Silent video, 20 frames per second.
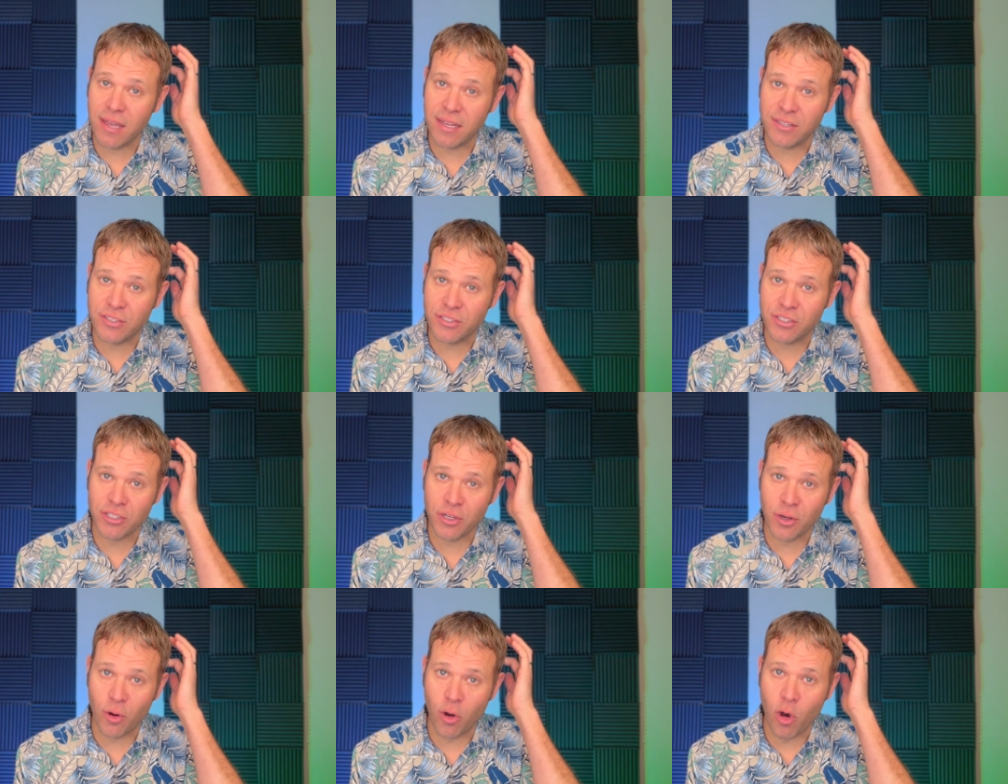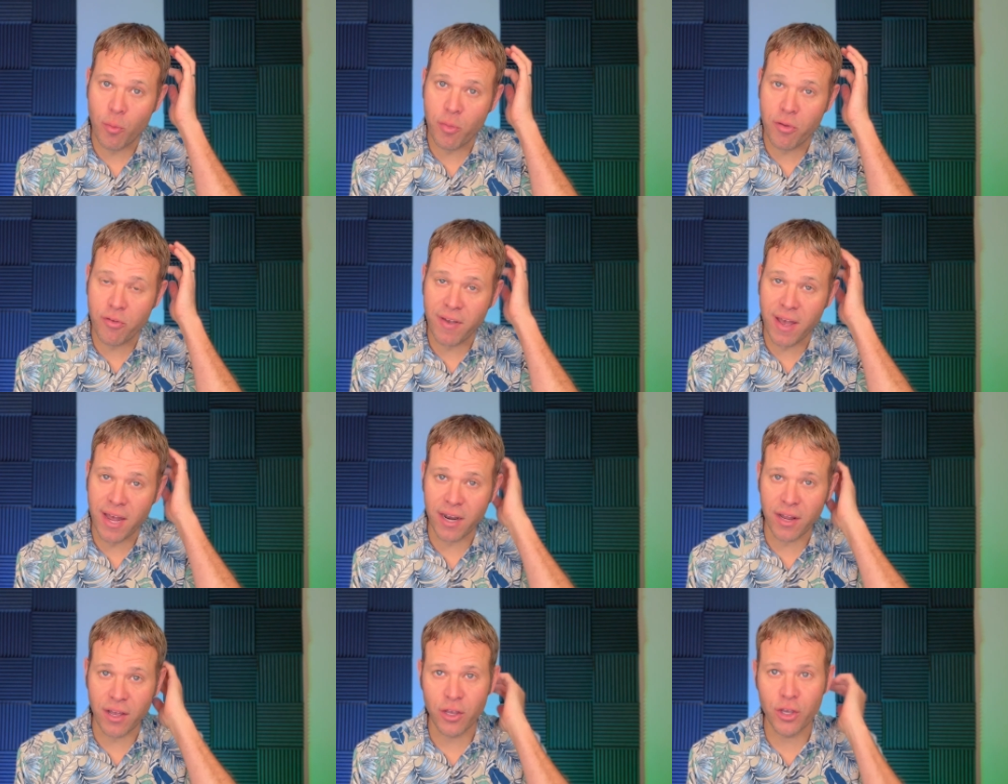And so, hope you've
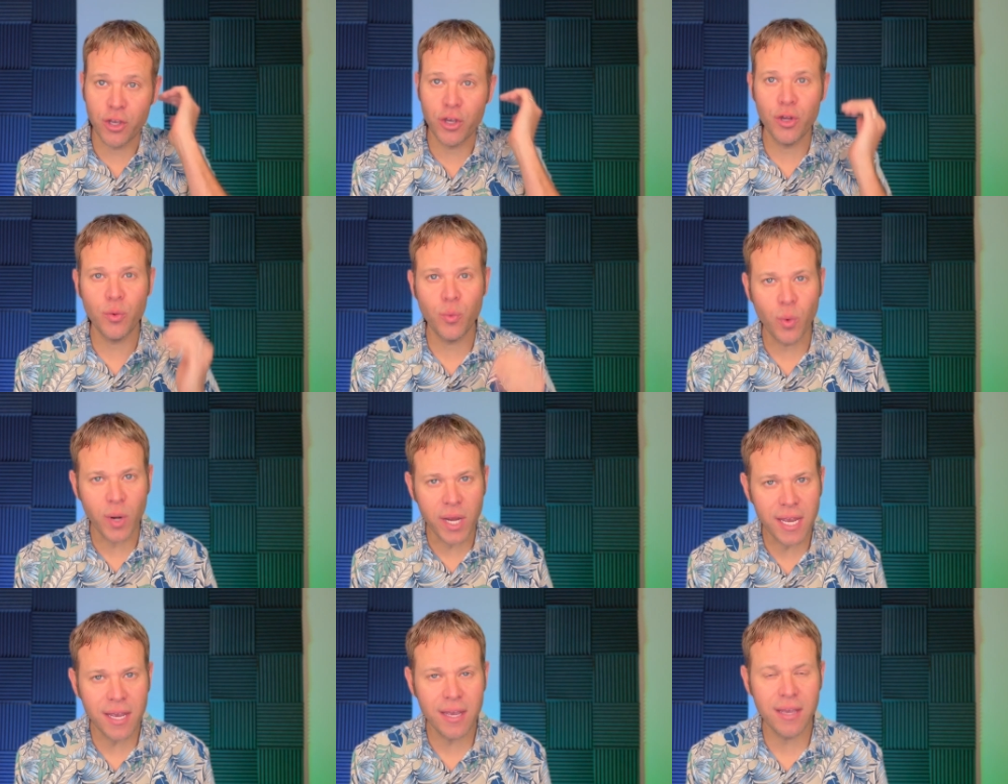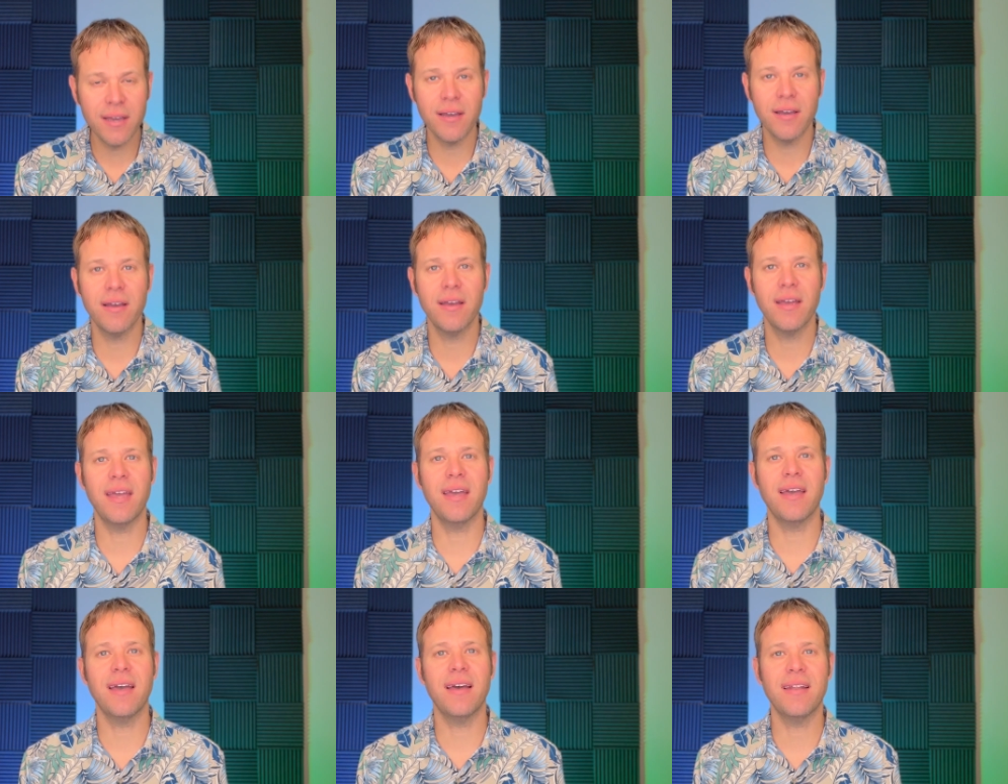had a good week
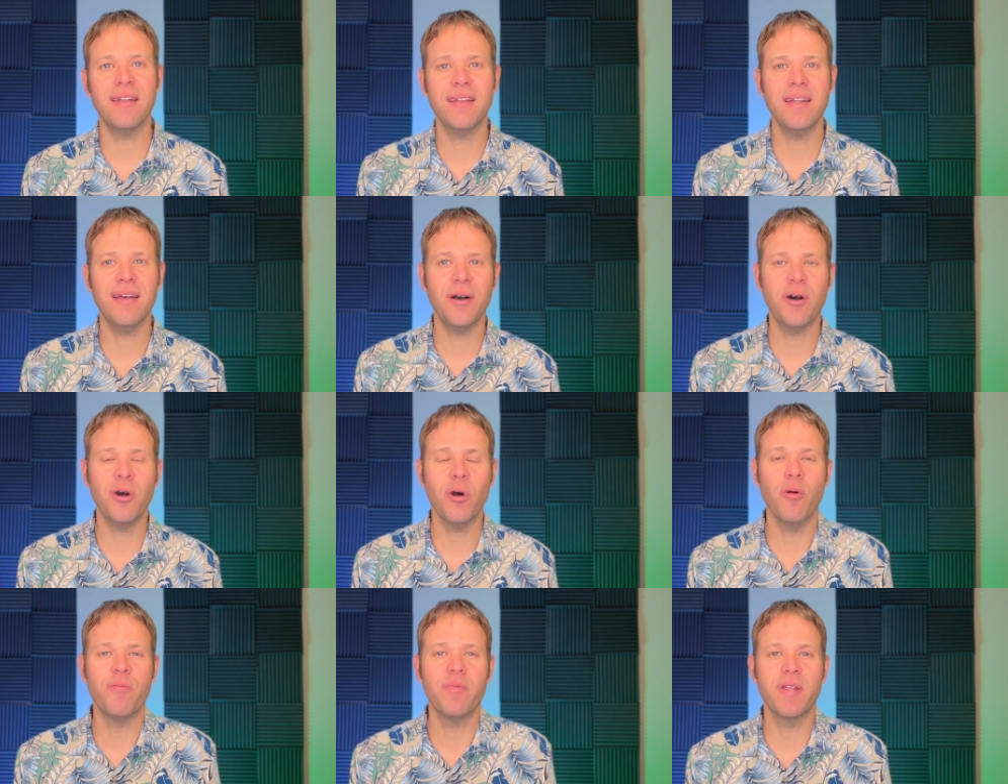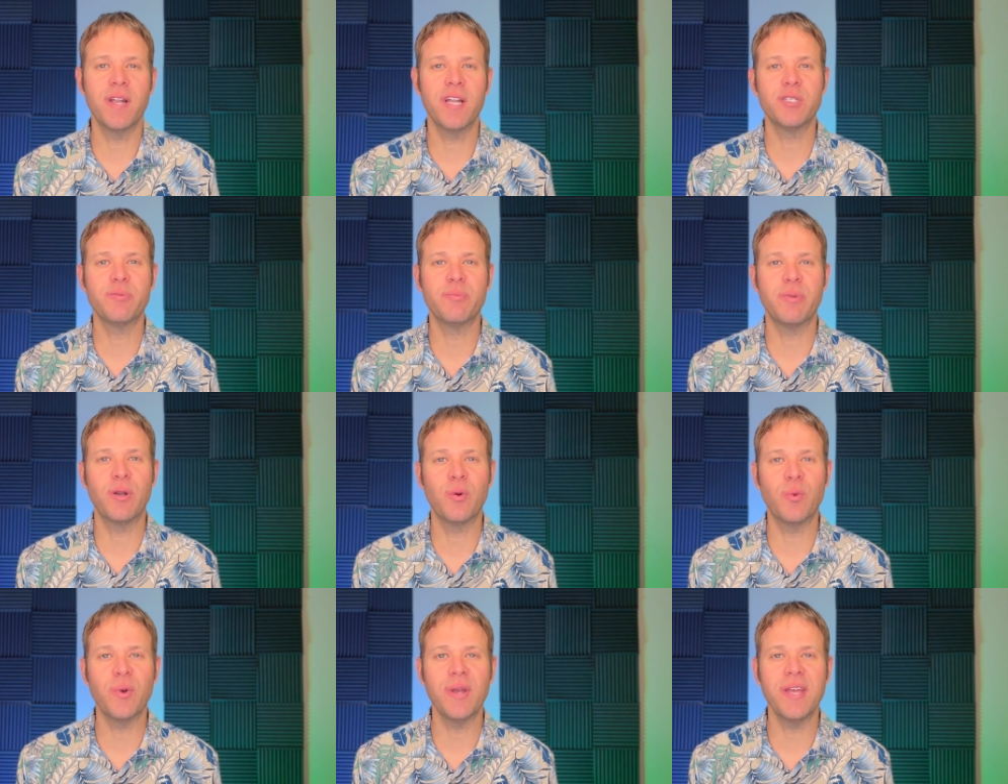and uh, hope that it's
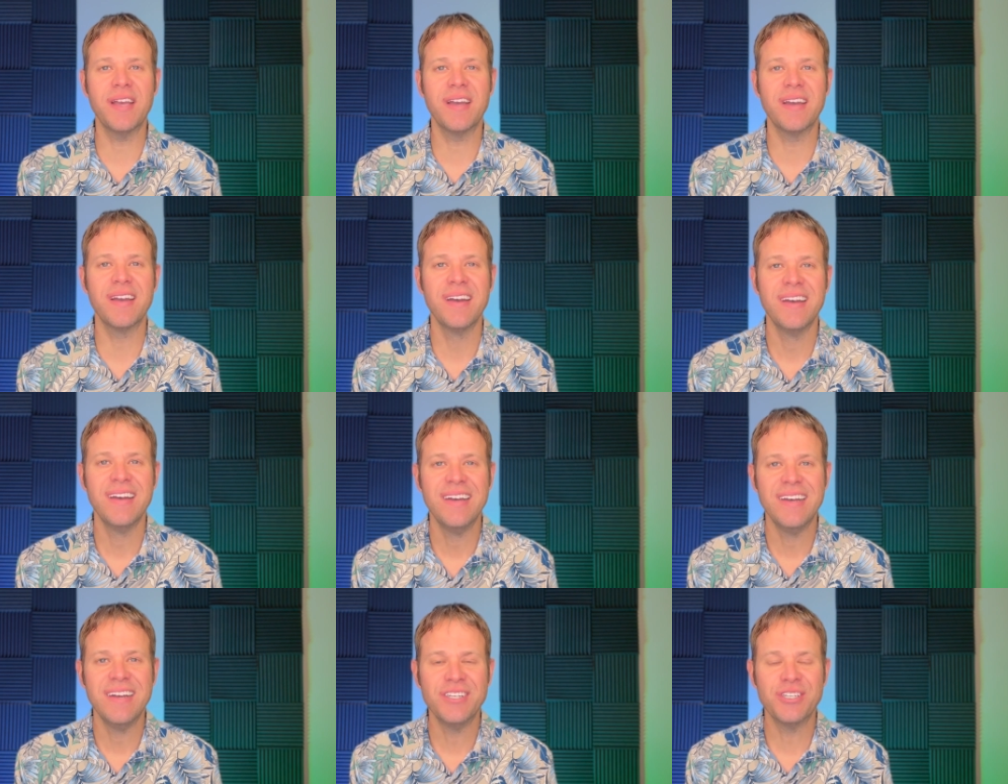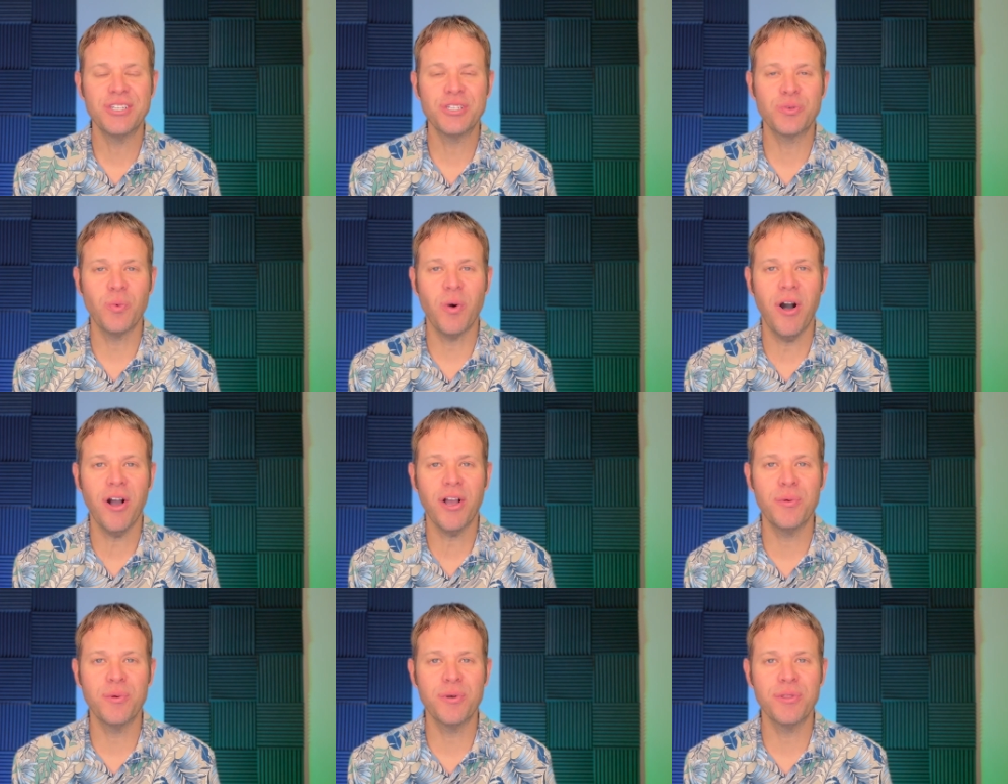been a week just
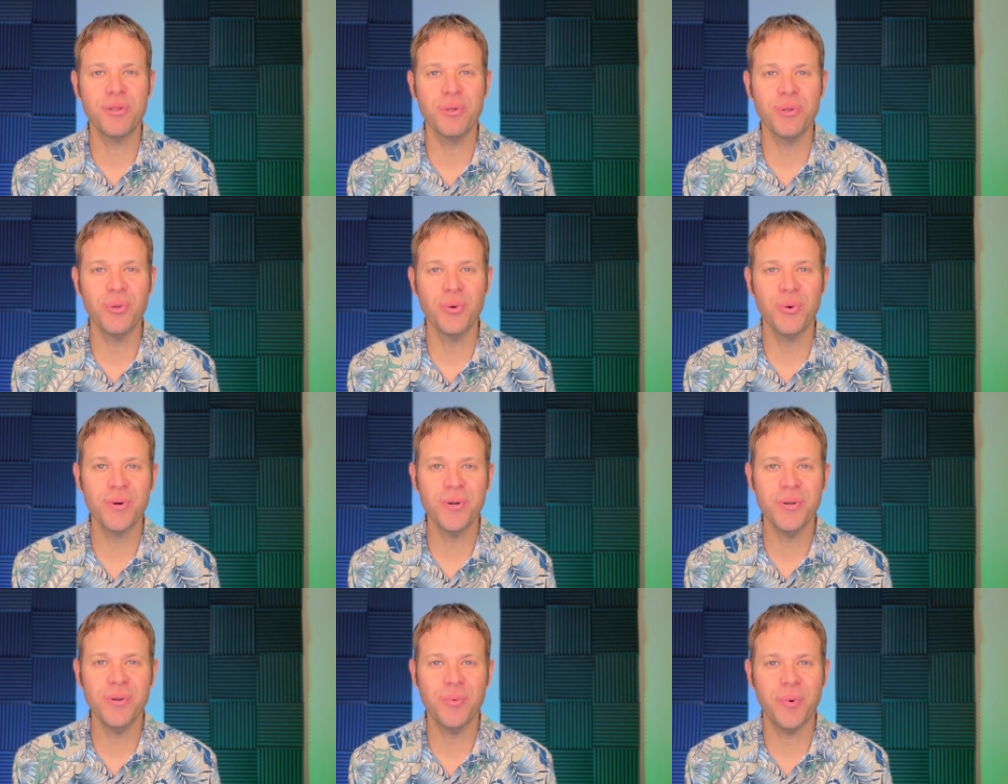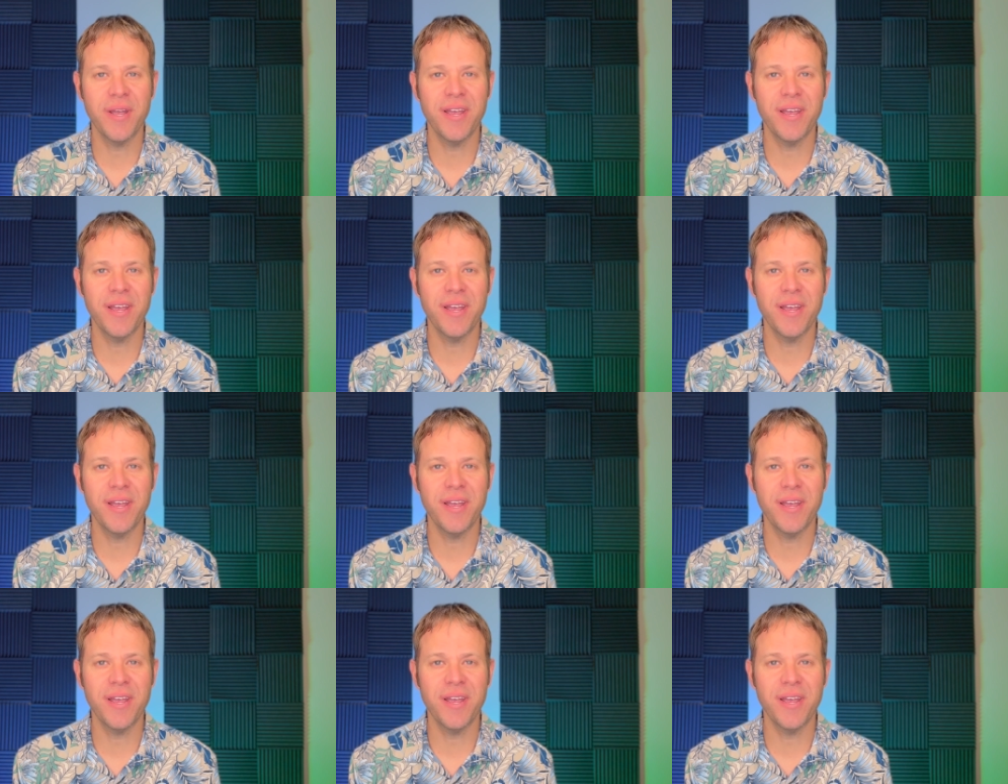walking with the Lord.